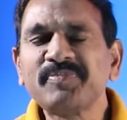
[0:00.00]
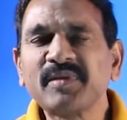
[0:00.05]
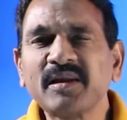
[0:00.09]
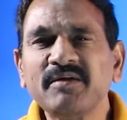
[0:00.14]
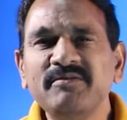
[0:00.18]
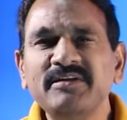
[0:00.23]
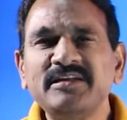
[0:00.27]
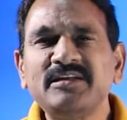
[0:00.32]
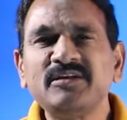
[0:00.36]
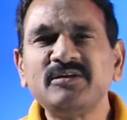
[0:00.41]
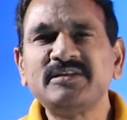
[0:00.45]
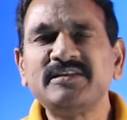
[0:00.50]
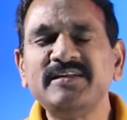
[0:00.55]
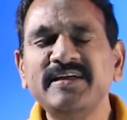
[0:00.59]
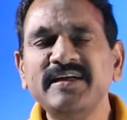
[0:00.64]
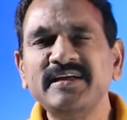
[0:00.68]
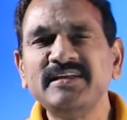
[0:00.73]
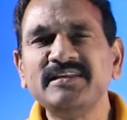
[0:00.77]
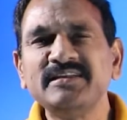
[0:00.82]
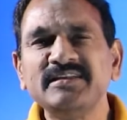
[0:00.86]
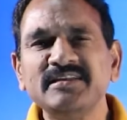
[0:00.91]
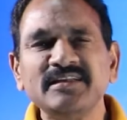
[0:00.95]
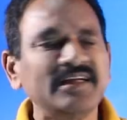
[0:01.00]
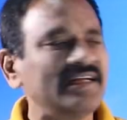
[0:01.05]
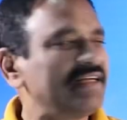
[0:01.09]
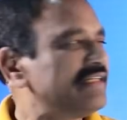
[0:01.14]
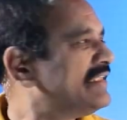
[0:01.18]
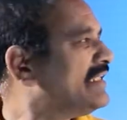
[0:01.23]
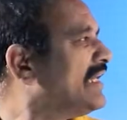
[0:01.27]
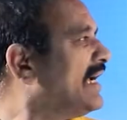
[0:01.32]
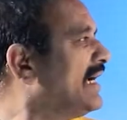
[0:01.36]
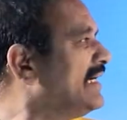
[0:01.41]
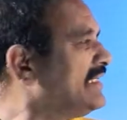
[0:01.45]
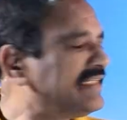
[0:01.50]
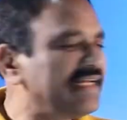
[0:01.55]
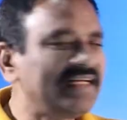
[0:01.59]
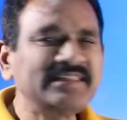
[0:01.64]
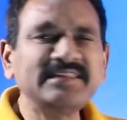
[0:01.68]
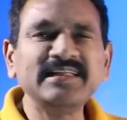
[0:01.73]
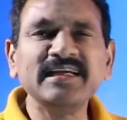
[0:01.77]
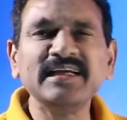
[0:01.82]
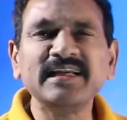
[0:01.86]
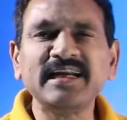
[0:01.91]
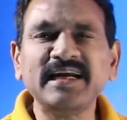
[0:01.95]
without seeing the entire
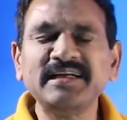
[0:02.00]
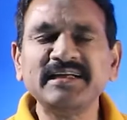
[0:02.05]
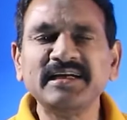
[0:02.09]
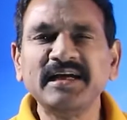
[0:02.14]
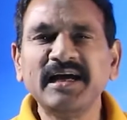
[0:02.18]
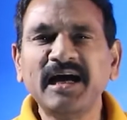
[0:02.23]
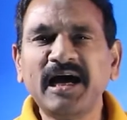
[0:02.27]
thing, right?